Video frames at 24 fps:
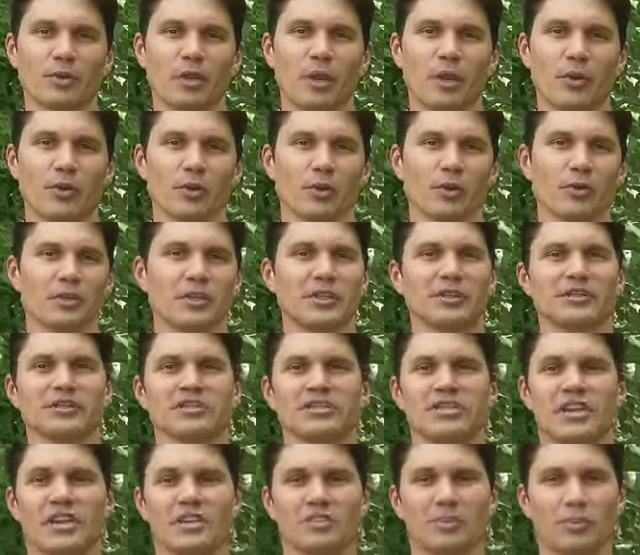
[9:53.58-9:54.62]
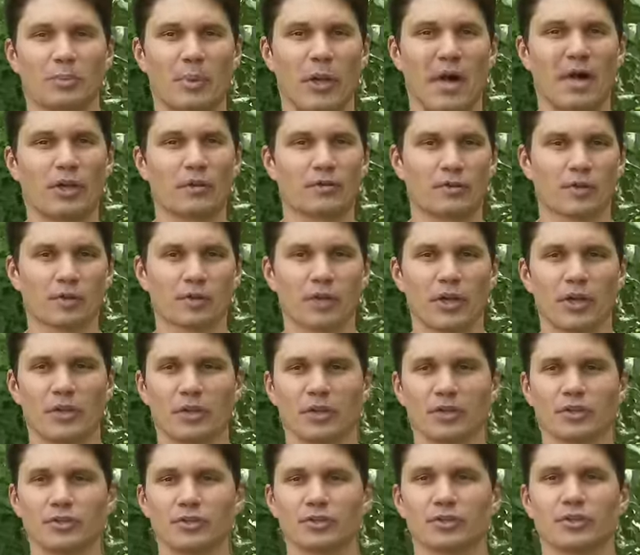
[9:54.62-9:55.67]
lower instead of the polymer
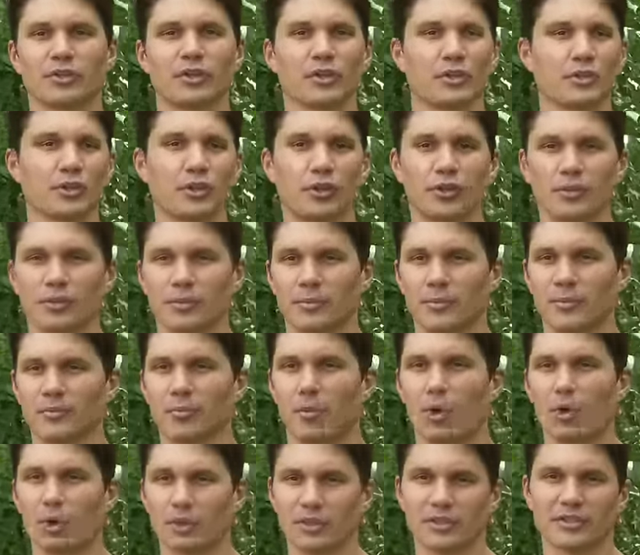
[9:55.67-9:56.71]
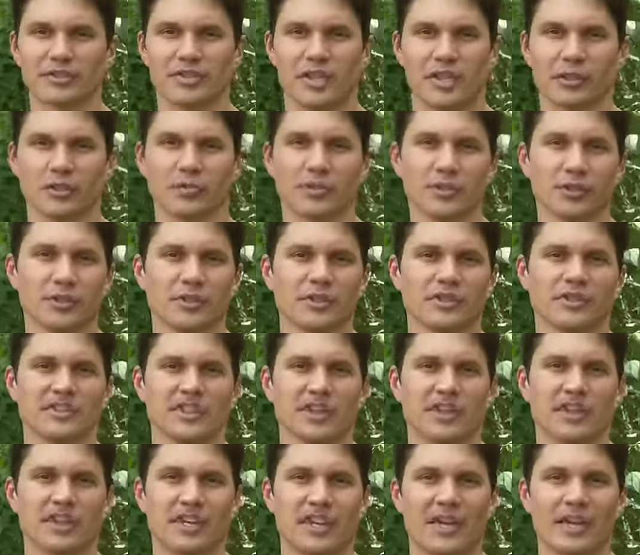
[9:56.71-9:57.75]
lower. They're going to be more desirable in the
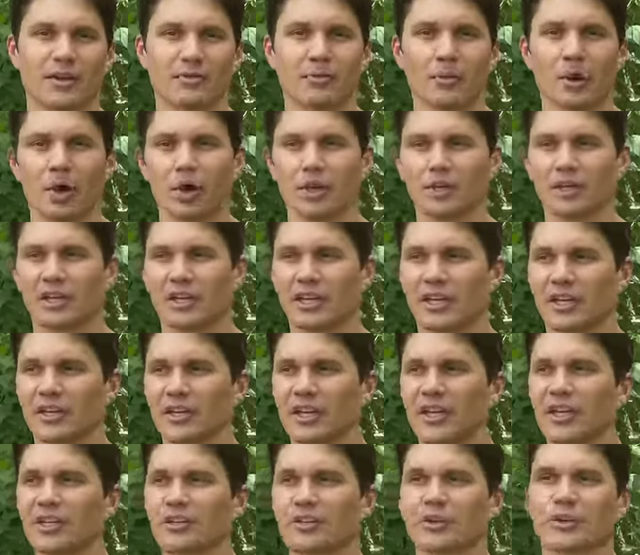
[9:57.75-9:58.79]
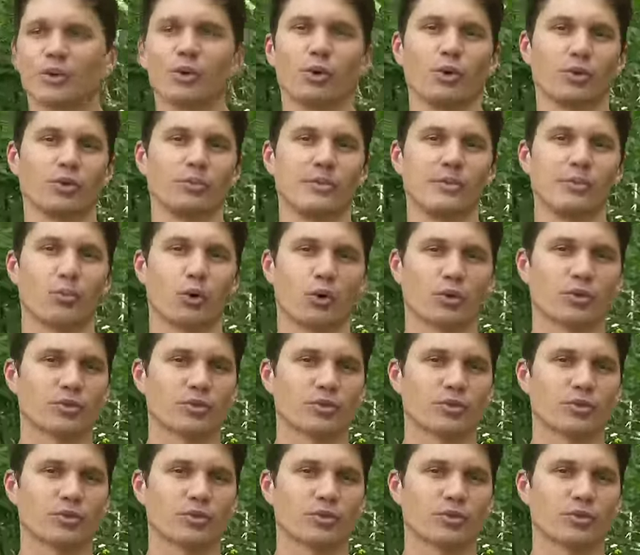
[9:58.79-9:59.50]
secondhand market. They're going to be more